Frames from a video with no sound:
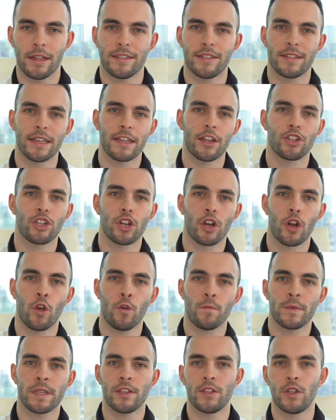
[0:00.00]
It's Signature
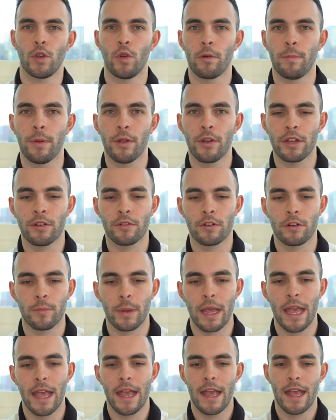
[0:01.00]
Homes and Tudor Building
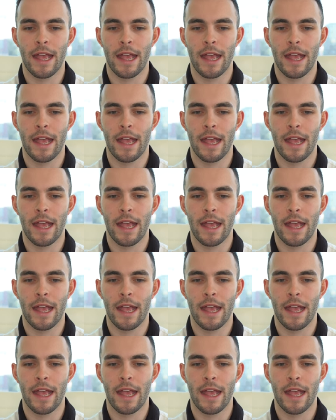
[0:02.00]
Group.